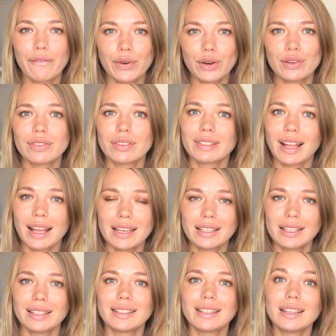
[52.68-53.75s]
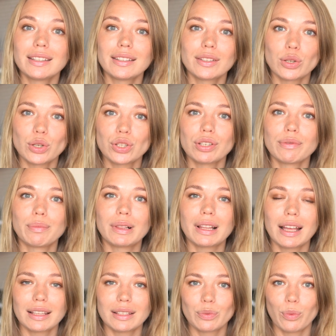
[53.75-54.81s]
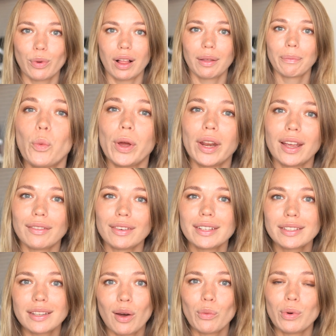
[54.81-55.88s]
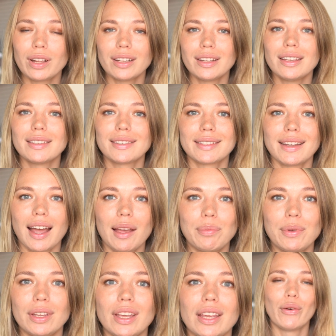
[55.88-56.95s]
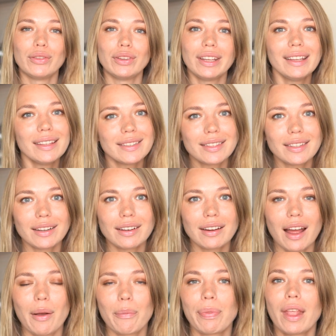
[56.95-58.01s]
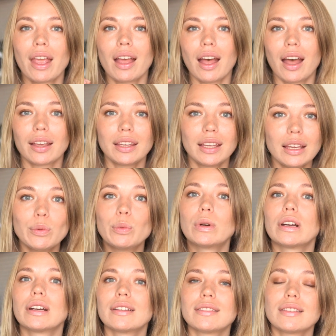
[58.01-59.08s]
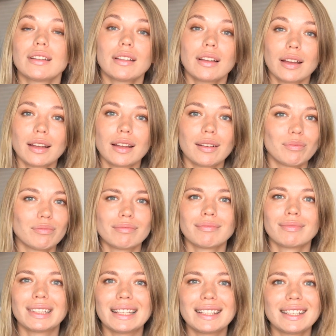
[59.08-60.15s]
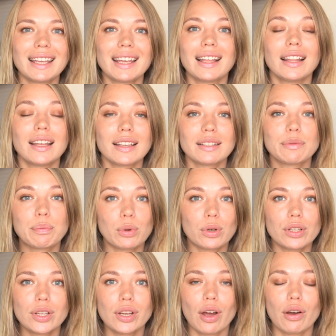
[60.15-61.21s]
first sentence is searchable as well. Whenever someone is typing on Instagram a keyword, let's say a sport